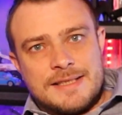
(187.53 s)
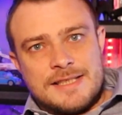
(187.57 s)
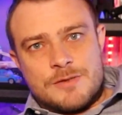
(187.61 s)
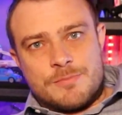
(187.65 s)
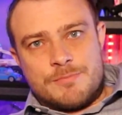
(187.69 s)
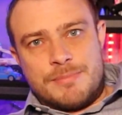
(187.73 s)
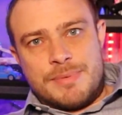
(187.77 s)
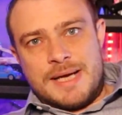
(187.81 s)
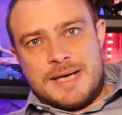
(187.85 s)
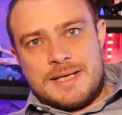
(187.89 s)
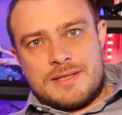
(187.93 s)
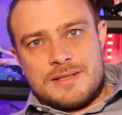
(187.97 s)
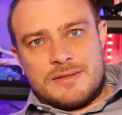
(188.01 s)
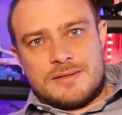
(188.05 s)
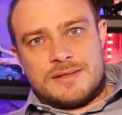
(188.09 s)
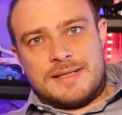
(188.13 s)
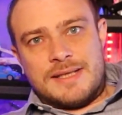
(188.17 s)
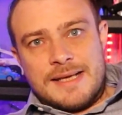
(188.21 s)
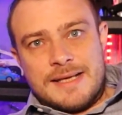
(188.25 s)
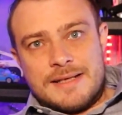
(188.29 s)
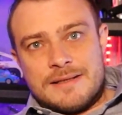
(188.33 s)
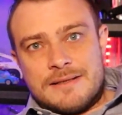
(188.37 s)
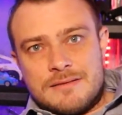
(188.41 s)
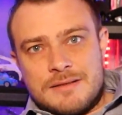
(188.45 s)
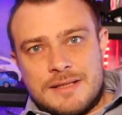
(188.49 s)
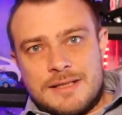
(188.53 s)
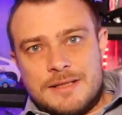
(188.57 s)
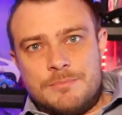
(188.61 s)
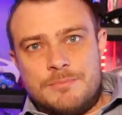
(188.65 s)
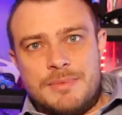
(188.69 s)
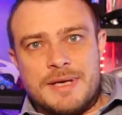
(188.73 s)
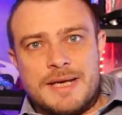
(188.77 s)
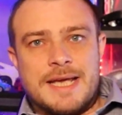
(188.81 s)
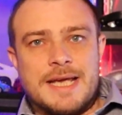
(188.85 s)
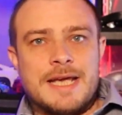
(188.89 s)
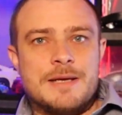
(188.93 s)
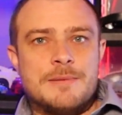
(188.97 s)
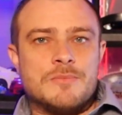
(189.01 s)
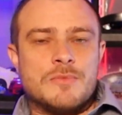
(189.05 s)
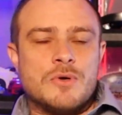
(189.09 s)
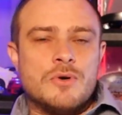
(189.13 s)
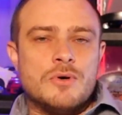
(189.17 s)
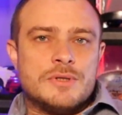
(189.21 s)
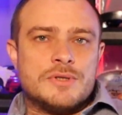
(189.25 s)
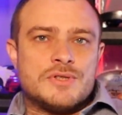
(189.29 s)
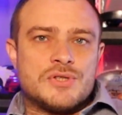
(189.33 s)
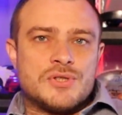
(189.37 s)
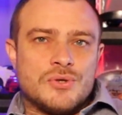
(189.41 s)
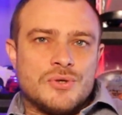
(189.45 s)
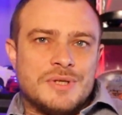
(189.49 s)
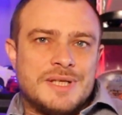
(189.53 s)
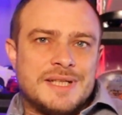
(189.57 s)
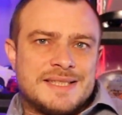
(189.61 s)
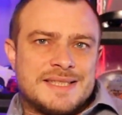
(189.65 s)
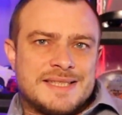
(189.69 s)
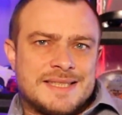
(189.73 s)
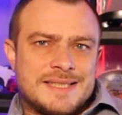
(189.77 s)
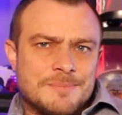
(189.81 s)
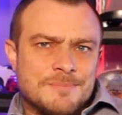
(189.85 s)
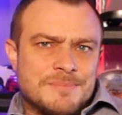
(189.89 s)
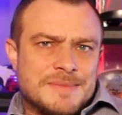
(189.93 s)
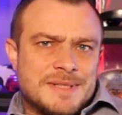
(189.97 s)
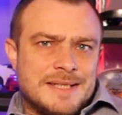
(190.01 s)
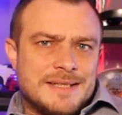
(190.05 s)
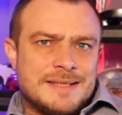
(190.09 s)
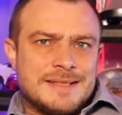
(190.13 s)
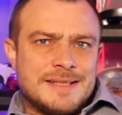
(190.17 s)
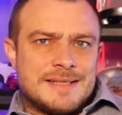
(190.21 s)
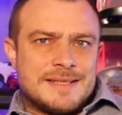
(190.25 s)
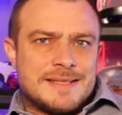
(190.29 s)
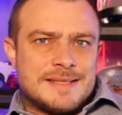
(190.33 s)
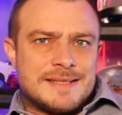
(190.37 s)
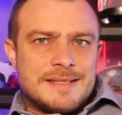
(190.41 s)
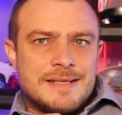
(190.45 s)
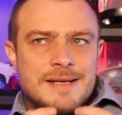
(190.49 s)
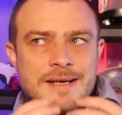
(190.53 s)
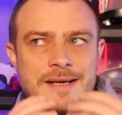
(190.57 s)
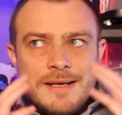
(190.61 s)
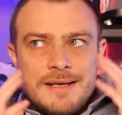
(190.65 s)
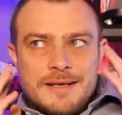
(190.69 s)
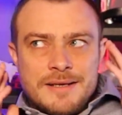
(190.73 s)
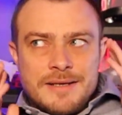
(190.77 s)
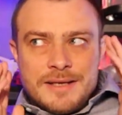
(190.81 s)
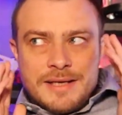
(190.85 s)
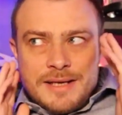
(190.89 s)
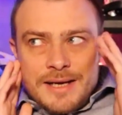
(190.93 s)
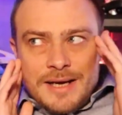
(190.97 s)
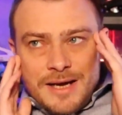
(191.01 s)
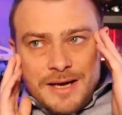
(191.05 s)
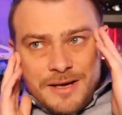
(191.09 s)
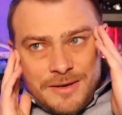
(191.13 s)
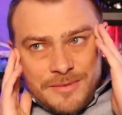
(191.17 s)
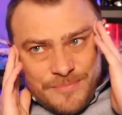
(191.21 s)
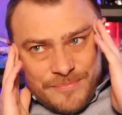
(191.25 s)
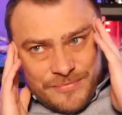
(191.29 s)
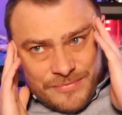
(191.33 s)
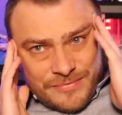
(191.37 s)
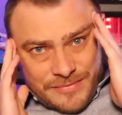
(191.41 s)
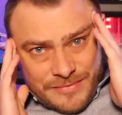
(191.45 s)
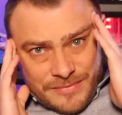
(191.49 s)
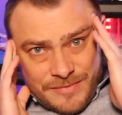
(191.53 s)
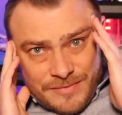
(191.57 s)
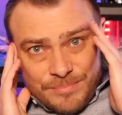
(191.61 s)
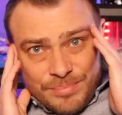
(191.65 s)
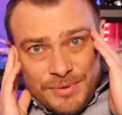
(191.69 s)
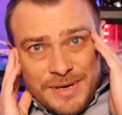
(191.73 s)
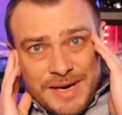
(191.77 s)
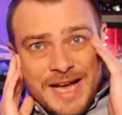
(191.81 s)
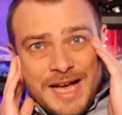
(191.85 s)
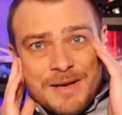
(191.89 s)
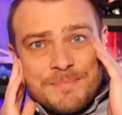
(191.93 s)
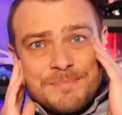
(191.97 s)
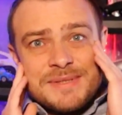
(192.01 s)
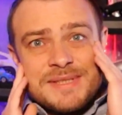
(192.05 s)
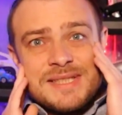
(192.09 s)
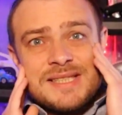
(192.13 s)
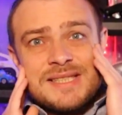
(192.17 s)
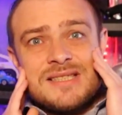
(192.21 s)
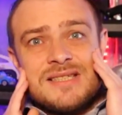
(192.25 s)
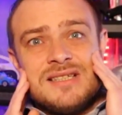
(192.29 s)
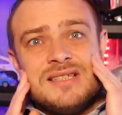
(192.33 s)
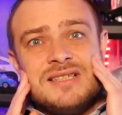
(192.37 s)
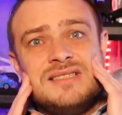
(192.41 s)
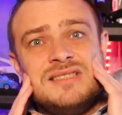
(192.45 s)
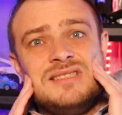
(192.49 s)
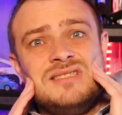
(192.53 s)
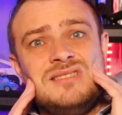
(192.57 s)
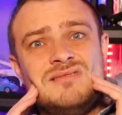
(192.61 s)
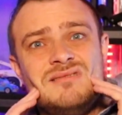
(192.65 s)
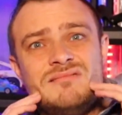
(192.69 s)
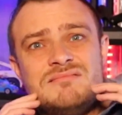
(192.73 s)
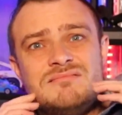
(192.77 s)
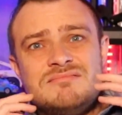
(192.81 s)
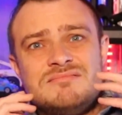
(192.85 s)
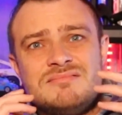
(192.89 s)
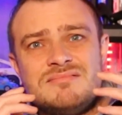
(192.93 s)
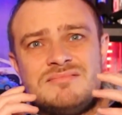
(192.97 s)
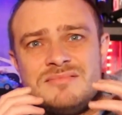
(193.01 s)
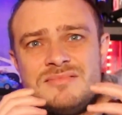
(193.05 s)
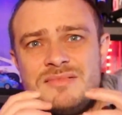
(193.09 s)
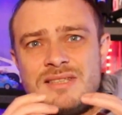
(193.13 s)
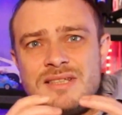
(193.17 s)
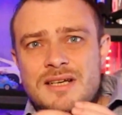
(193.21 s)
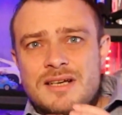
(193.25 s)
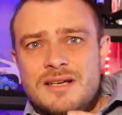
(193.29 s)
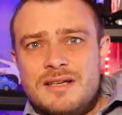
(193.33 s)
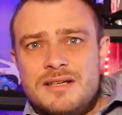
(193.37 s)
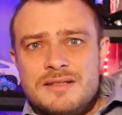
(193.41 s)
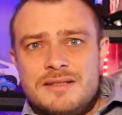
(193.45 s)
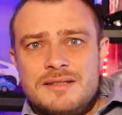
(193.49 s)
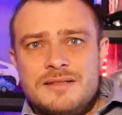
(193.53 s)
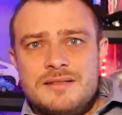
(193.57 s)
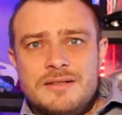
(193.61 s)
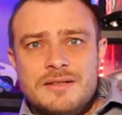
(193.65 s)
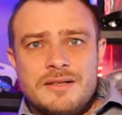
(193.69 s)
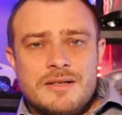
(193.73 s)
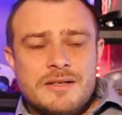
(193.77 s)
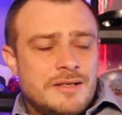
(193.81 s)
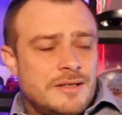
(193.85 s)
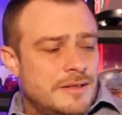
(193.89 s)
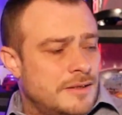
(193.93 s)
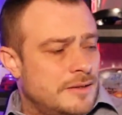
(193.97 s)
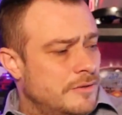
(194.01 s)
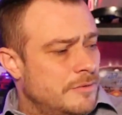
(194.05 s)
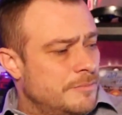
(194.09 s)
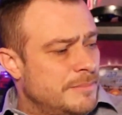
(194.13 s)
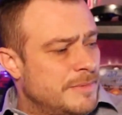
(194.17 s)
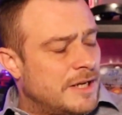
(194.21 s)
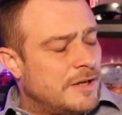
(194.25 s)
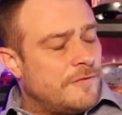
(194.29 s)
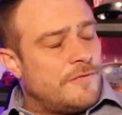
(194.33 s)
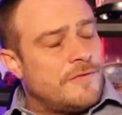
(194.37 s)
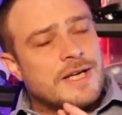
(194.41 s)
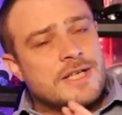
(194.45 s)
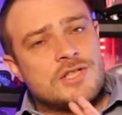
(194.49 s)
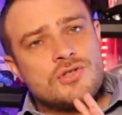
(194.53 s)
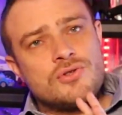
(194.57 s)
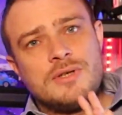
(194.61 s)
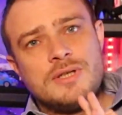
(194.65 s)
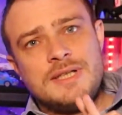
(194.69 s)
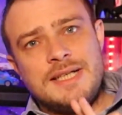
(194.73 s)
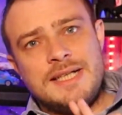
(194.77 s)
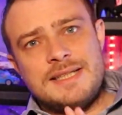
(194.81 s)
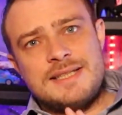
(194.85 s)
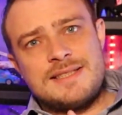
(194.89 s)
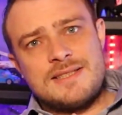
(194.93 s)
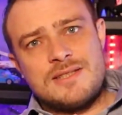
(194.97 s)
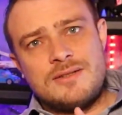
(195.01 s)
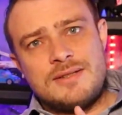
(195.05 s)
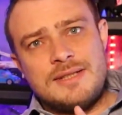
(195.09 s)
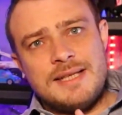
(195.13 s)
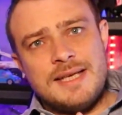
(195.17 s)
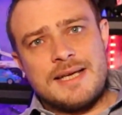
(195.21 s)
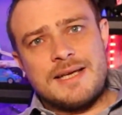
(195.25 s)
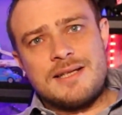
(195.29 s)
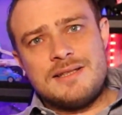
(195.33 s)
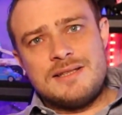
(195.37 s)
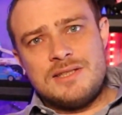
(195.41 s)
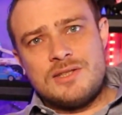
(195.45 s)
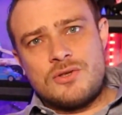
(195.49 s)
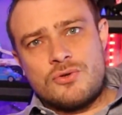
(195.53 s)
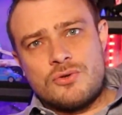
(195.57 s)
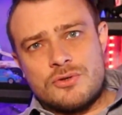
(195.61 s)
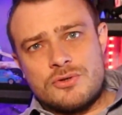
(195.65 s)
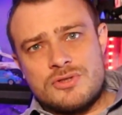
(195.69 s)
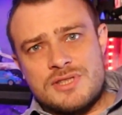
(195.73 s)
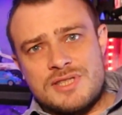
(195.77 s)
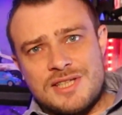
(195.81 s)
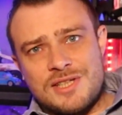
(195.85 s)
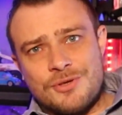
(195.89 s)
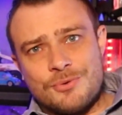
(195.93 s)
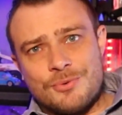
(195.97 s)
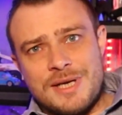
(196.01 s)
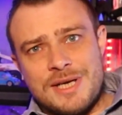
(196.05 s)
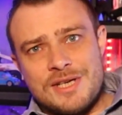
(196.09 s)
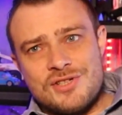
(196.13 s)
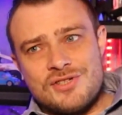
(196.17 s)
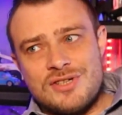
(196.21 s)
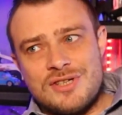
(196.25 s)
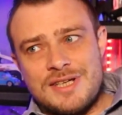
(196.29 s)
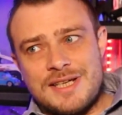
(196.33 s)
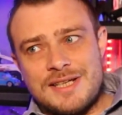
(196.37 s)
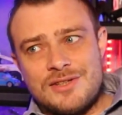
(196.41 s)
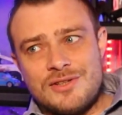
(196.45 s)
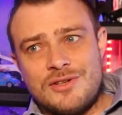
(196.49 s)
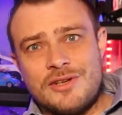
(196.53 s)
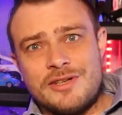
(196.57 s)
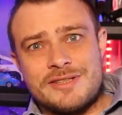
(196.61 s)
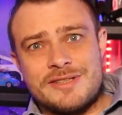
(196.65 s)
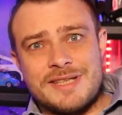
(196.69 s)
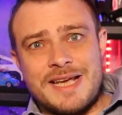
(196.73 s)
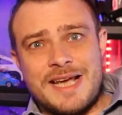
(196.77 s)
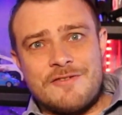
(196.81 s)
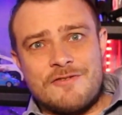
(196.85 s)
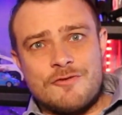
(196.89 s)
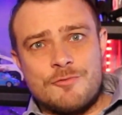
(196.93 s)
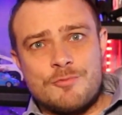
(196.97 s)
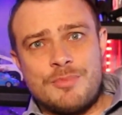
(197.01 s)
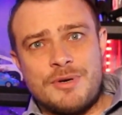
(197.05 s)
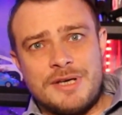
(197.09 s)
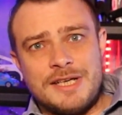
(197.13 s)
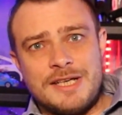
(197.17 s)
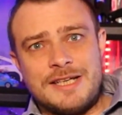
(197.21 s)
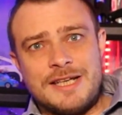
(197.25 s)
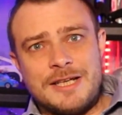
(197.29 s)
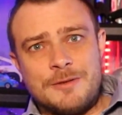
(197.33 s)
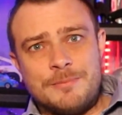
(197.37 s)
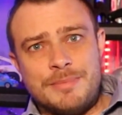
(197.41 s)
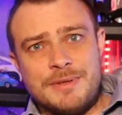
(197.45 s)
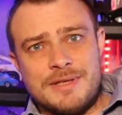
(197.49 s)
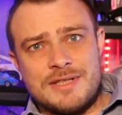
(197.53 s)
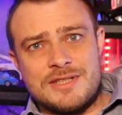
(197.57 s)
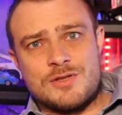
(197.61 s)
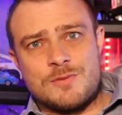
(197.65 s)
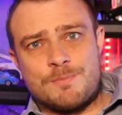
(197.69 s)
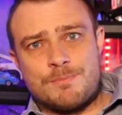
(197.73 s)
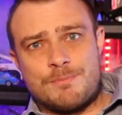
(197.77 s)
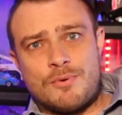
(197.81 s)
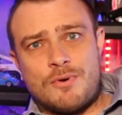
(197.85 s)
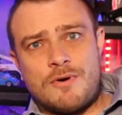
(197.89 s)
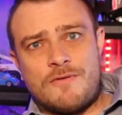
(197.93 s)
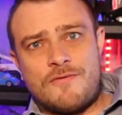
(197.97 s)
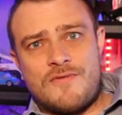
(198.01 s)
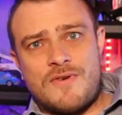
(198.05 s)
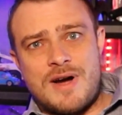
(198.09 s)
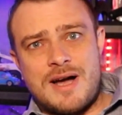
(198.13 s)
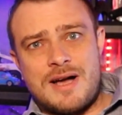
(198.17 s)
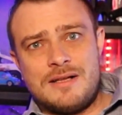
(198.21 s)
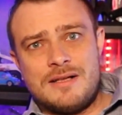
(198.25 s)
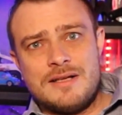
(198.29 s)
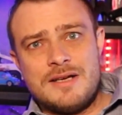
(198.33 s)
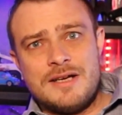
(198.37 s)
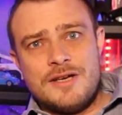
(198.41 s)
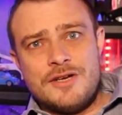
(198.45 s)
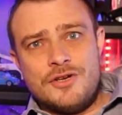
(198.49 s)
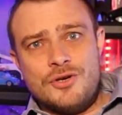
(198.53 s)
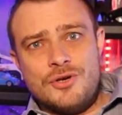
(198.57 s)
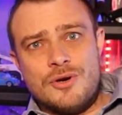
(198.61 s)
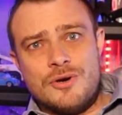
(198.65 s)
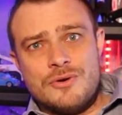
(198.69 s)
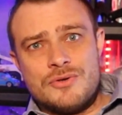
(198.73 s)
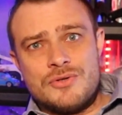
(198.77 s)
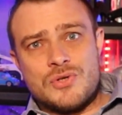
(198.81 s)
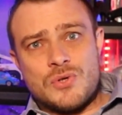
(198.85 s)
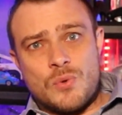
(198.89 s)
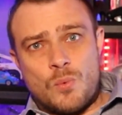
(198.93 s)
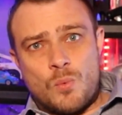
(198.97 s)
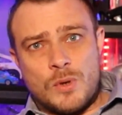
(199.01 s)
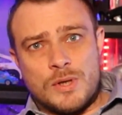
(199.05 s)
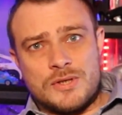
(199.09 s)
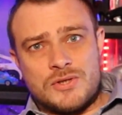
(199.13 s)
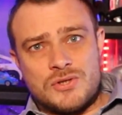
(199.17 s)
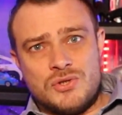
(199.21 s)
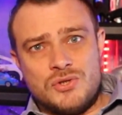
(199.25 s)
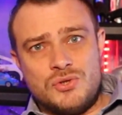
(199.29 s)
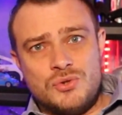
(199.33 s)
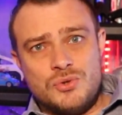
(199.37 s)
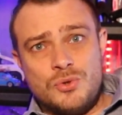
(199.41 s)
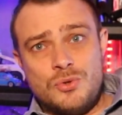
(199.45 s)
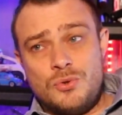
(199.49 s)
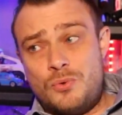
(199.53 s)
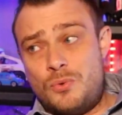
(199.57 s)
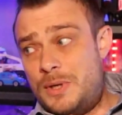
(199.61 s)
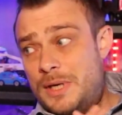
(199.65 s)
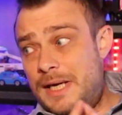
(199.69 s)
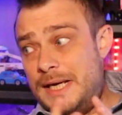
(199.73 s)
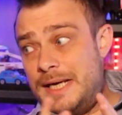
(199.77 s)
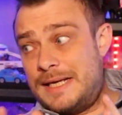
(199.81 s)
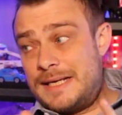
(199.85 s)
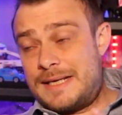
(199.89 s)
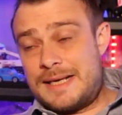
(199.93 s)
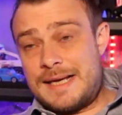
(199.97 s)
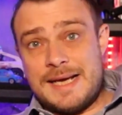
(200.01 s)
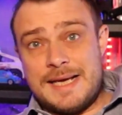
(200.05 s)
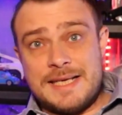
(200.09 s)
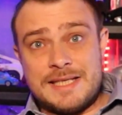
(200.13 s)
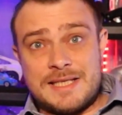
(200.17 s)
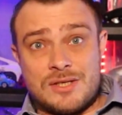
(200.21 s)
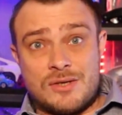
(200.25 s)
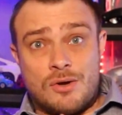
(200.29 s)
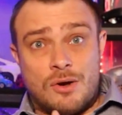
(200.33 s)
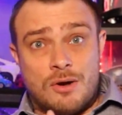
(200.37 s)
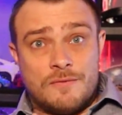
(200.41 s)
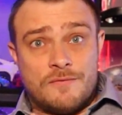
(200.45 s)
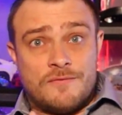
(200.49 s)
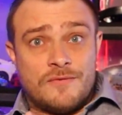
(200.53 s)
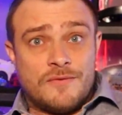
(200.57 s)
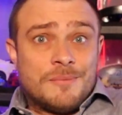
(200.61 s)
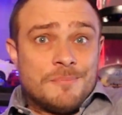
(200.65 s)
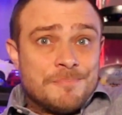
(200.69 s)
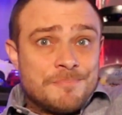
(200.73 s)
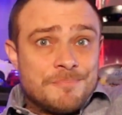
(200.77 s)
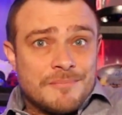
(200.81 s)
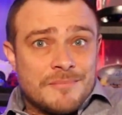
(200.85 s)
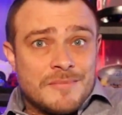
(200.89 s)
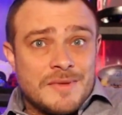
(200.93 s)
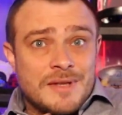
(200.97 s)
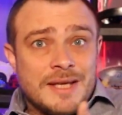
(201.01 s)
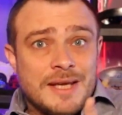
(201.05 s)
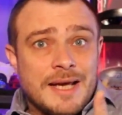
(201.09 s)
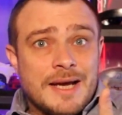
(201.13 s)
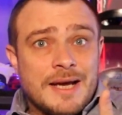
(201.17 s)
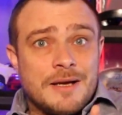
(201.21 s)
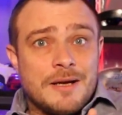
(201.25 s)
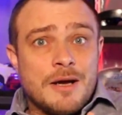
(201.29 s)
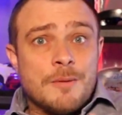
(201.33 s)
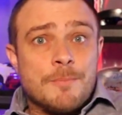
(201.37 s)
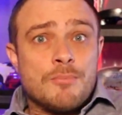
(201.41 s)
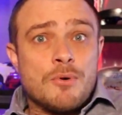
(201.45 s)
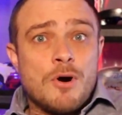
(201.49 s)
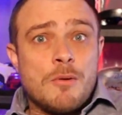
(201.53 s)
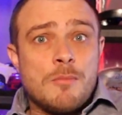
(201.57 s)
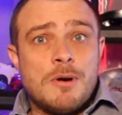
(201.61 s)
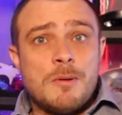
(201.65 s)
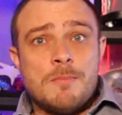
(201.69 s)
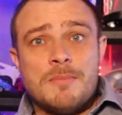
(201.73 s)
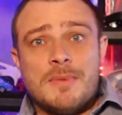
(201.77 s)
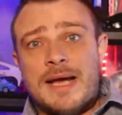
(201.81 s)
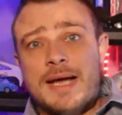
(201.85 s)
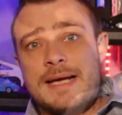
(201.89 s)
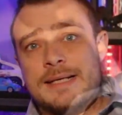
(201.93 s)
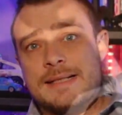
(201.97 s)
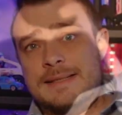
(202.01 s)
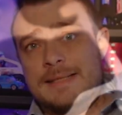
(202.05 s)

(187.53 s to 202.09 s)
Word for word: added the spacer, then it became good. So that's something that's yeah perhaps uh, the manufacturer needs to take into consideration that not everybody that builds a profile knows what to do in case of yeah a problem